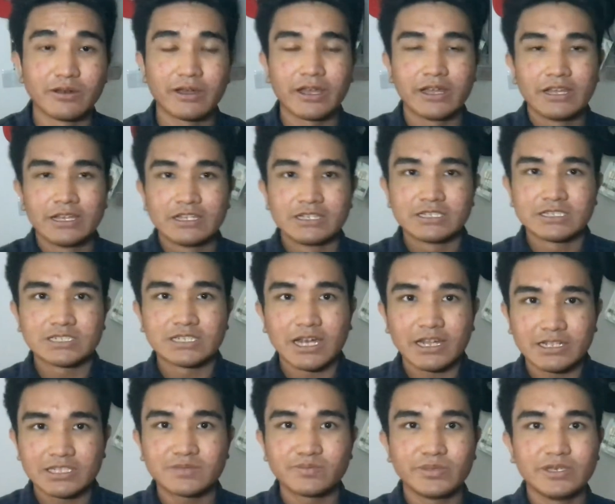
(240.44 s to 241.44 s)
Right,
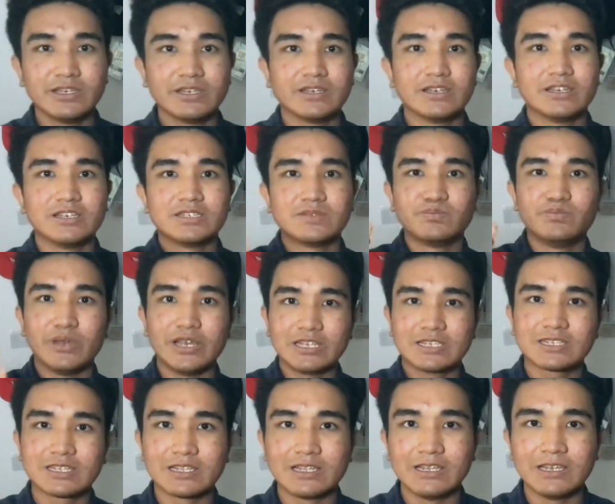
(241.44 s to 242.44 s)
shutter speed is
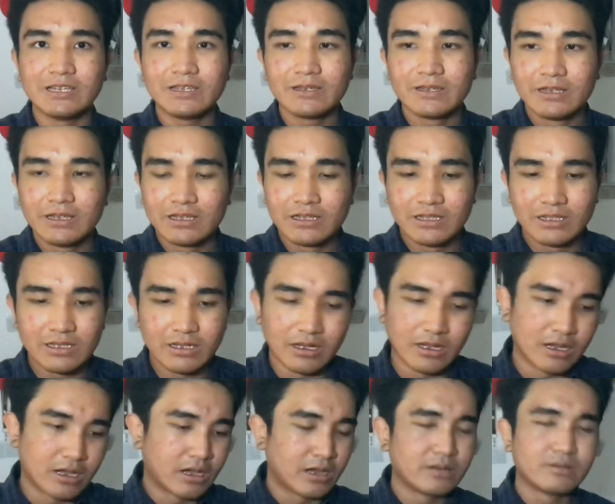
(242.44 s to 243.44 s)
basically
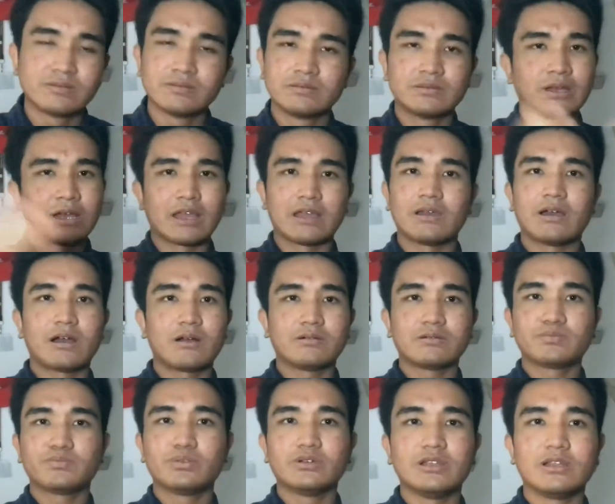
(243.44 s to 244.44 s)
I
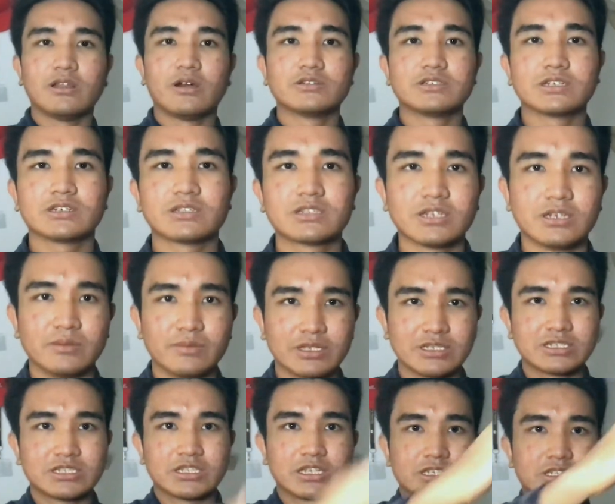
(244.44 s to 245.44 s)
will put it in logical term,
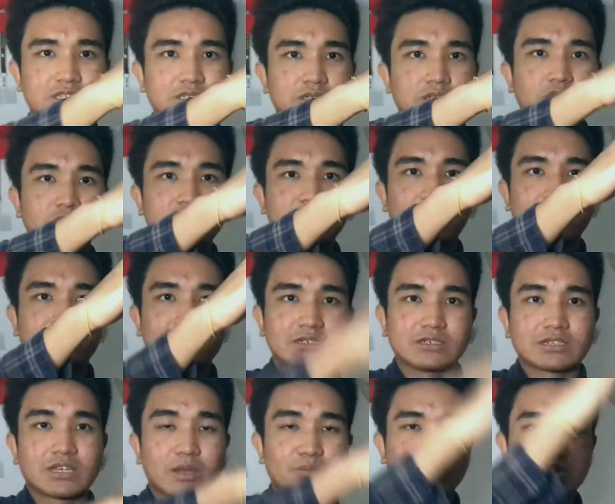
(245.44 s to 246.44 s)
it's your shutter,
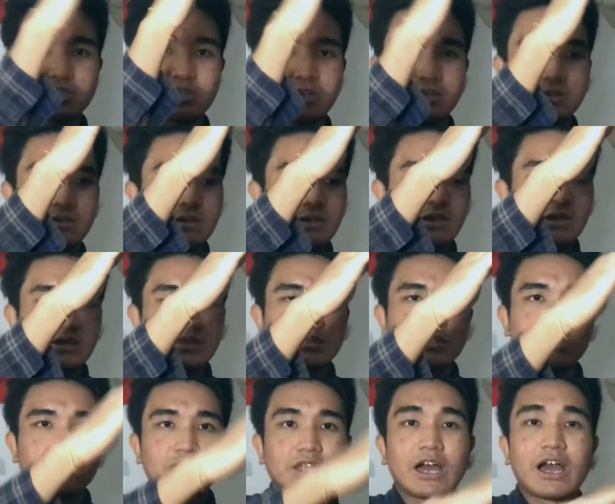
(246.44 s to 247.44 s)
camera shutter.
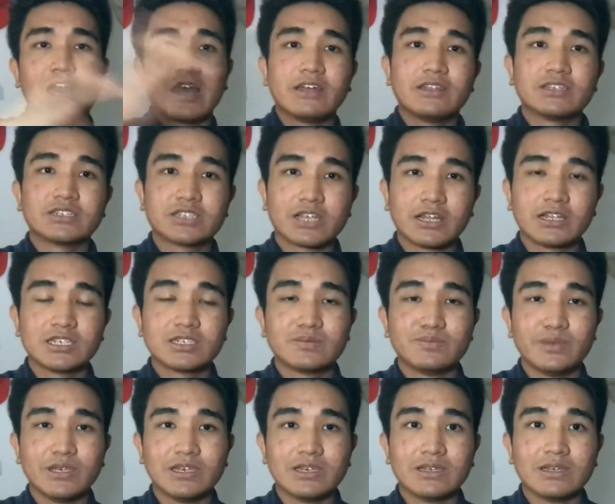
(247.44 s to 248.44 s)
So the higher the shutter
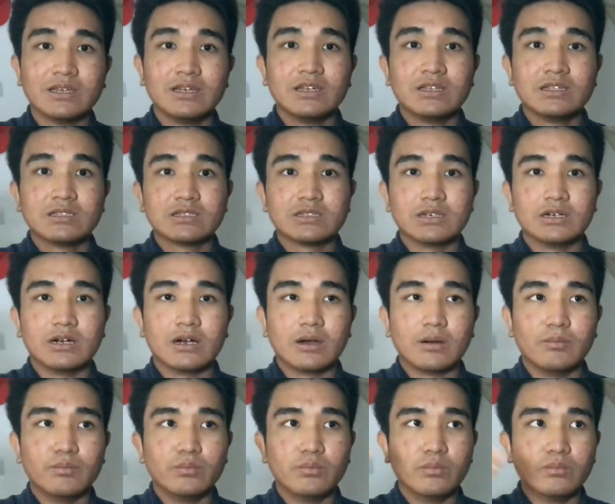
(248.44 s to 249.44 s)
speed,
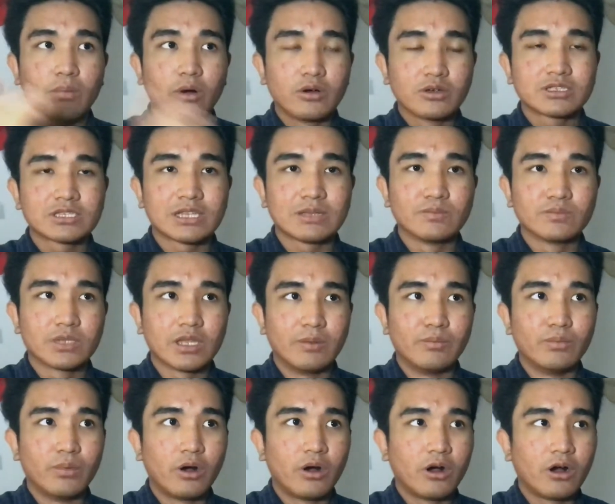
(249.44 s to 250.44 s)
the
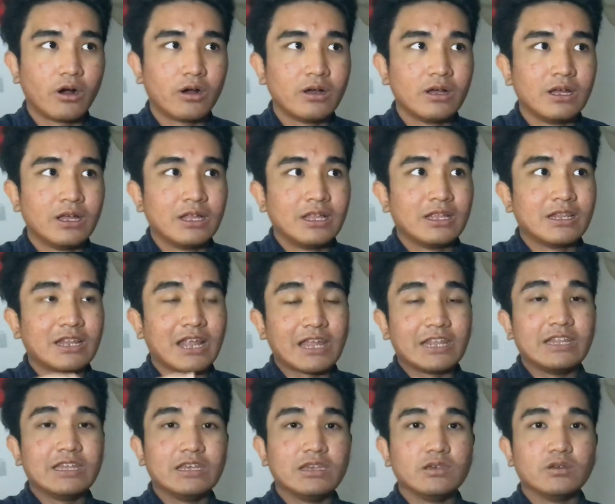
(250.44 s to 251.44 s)
more
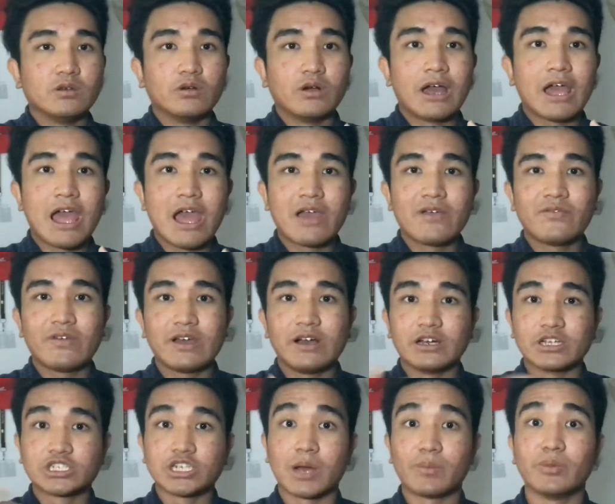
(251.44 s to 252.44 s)
likely you'll have
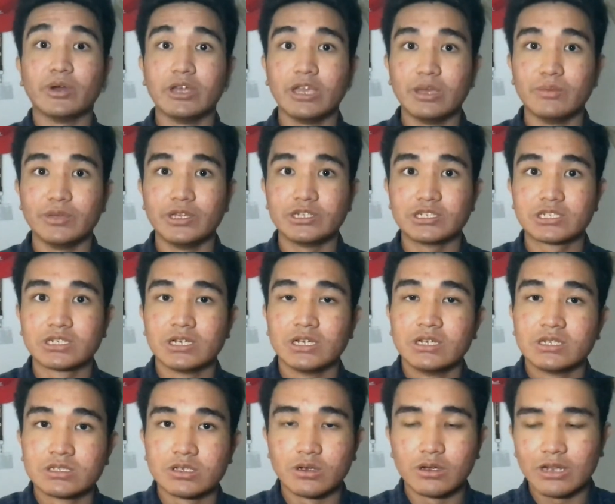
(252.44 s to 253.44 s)
a sharper image.
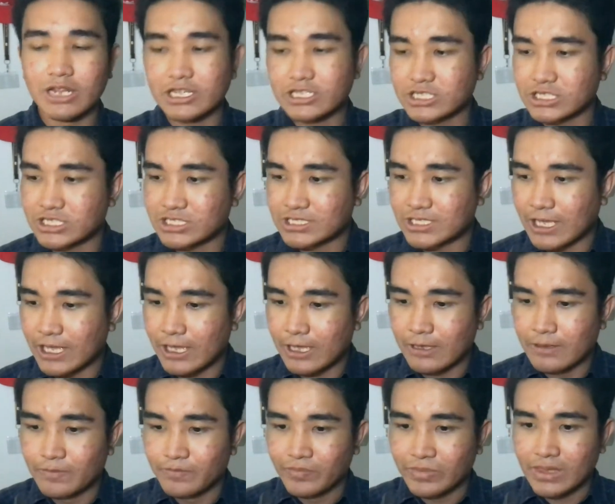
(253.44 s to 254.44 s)
So let's just
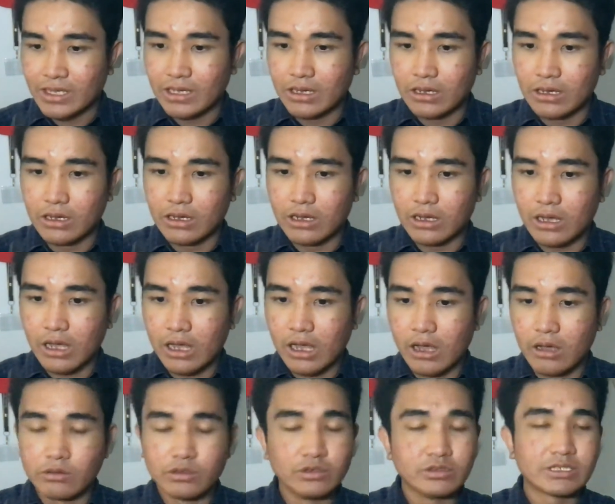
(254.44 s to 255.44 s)
say
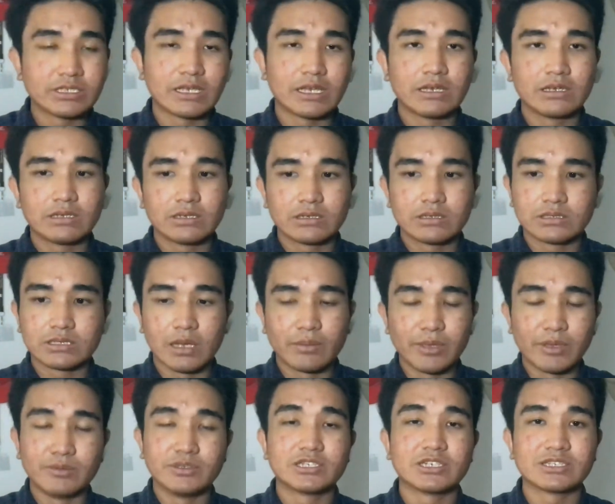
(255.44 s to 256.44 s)
I'll use some
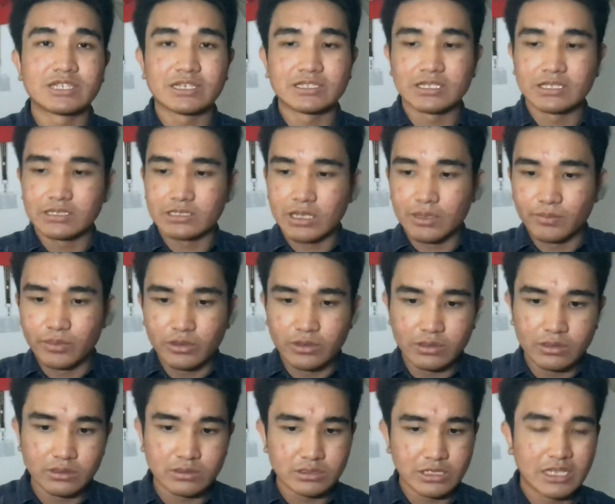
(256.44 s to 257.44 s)
images as an
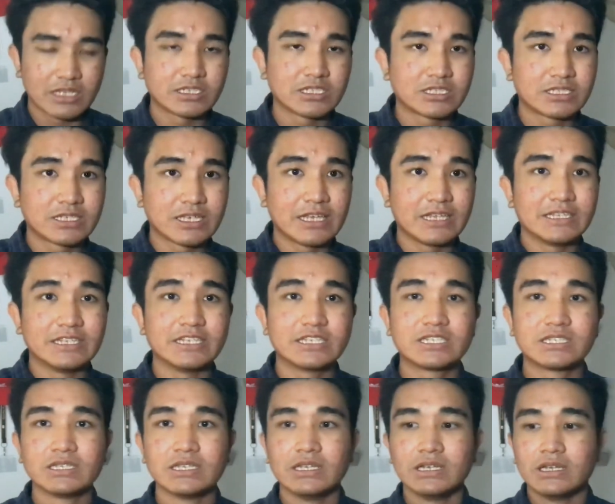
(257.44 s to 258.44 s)
example. So let's just say
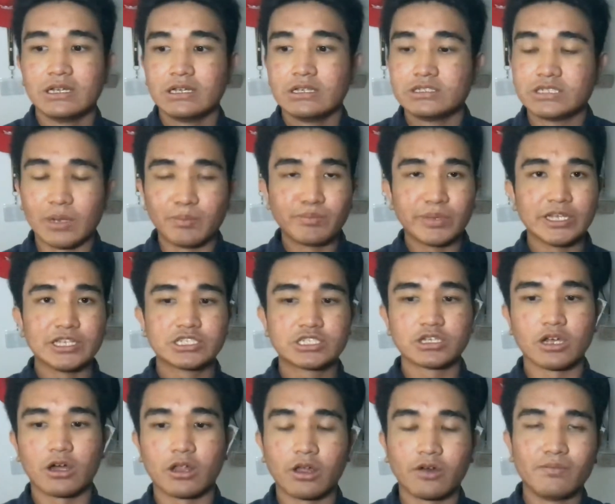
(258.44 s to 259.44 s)
this jumping
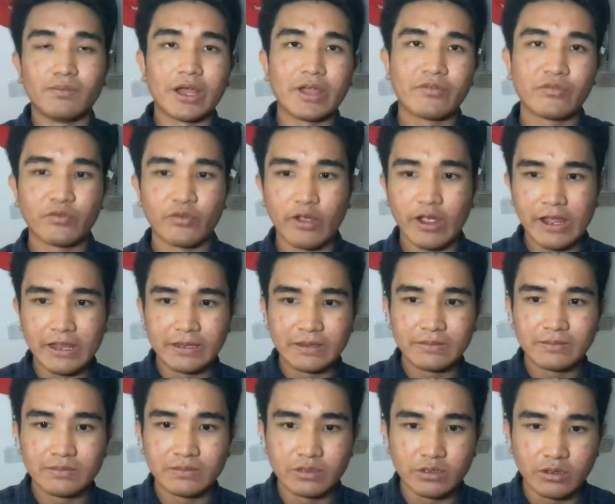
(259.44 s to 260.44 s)
shot of my friend,
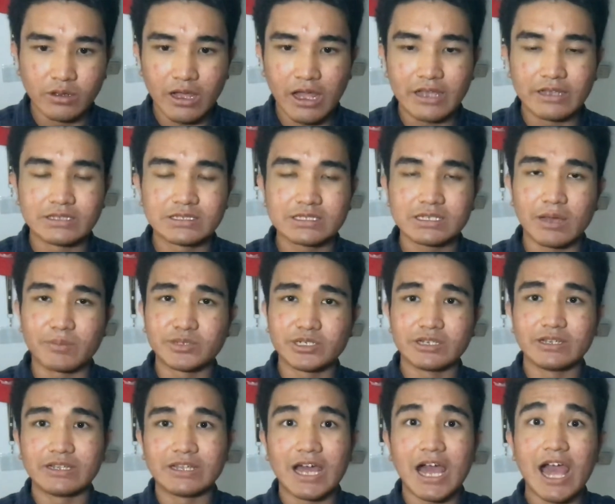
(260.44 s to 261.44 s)
you know, I
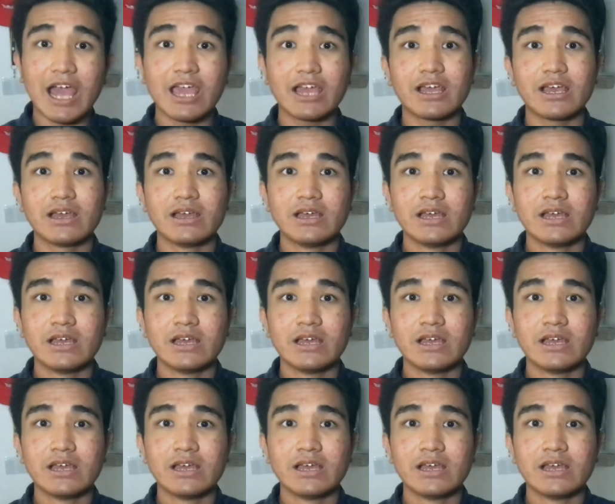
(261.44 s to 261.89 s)
captured in high